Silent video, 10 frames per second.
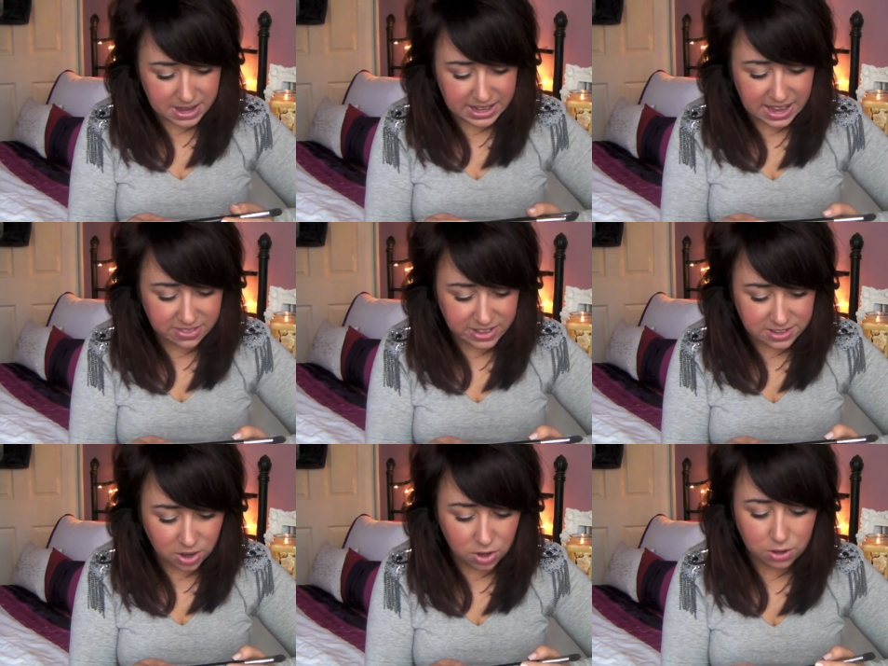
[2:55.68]
Again,
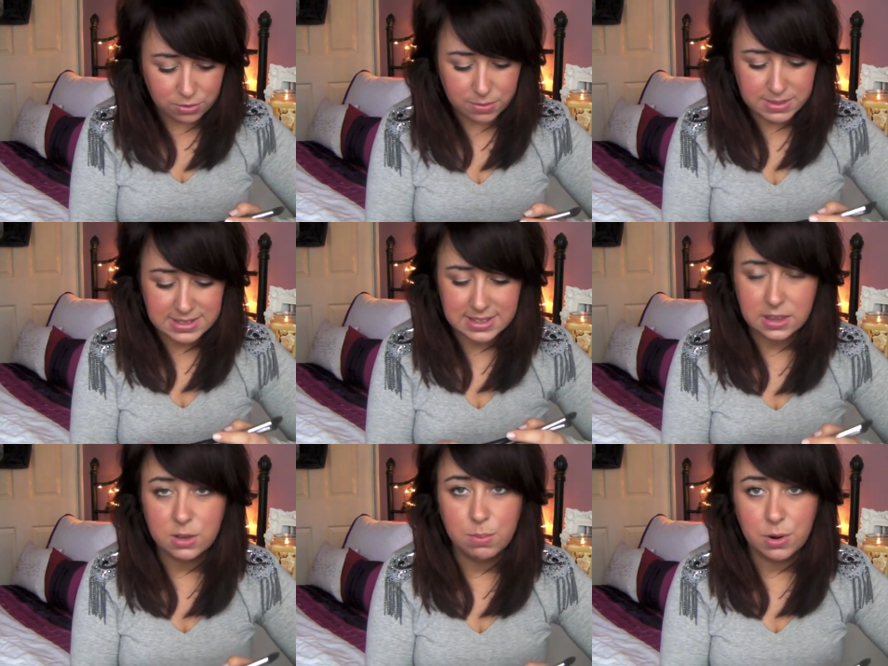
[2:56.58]
these are all from the
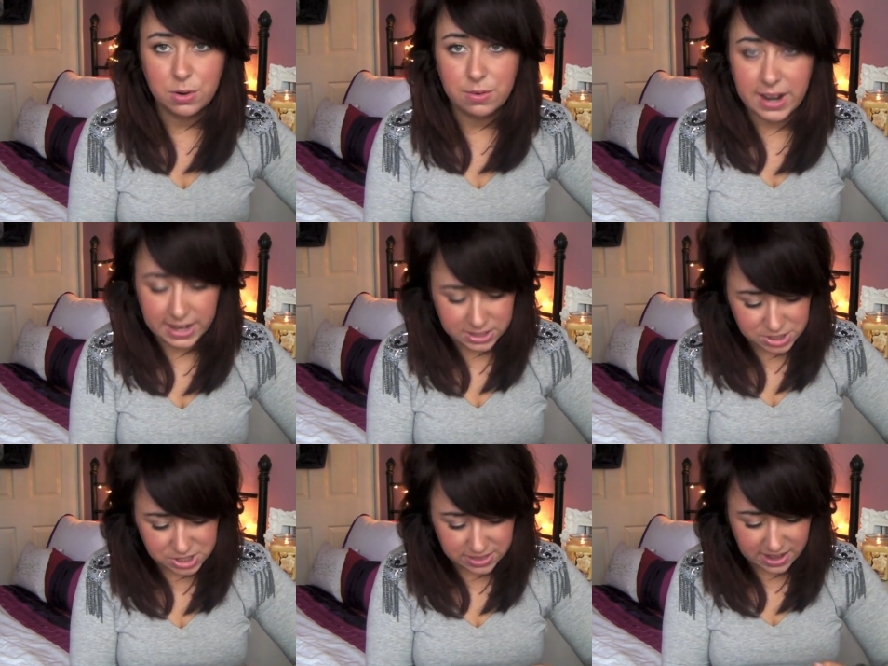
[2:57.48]
Silk Pro
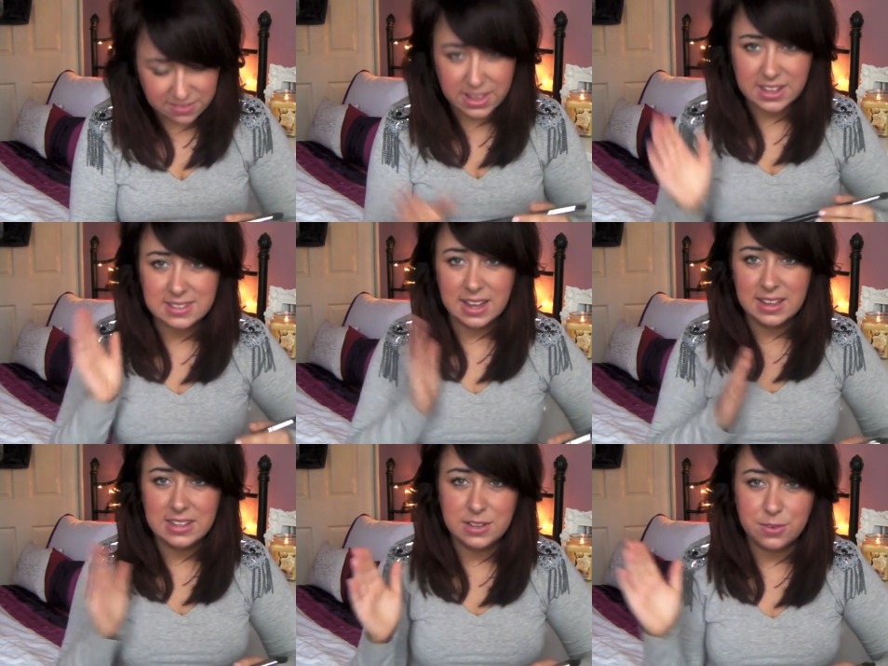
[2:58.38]
range. They have like
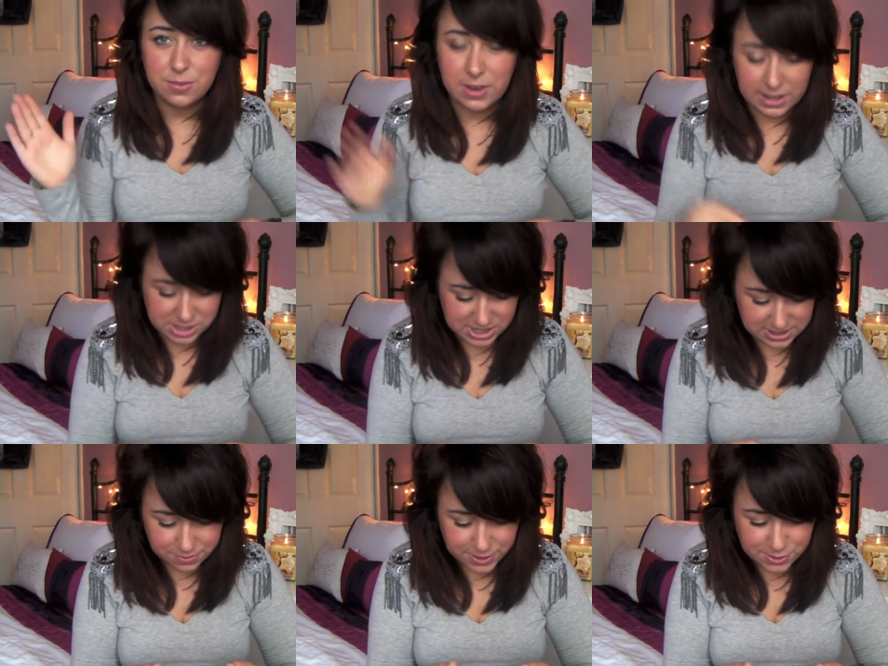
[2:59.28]
slightly different
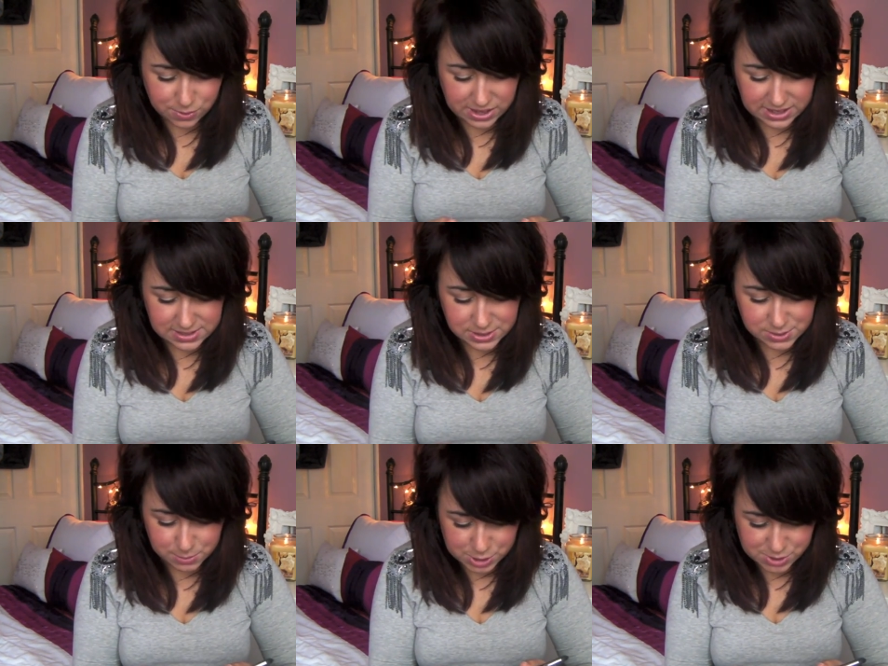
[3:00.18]
ranges. First one is the
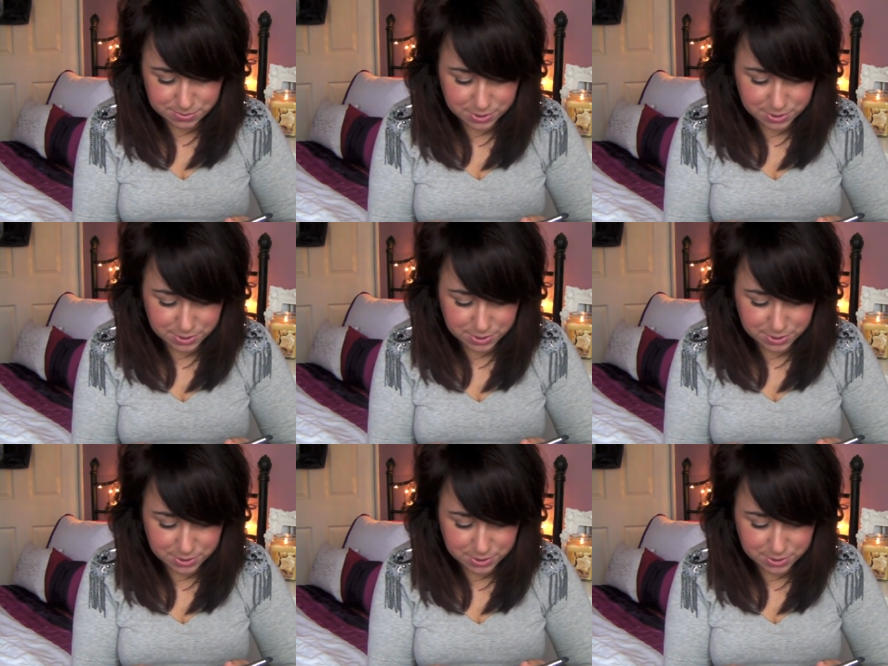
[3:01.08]
Smudger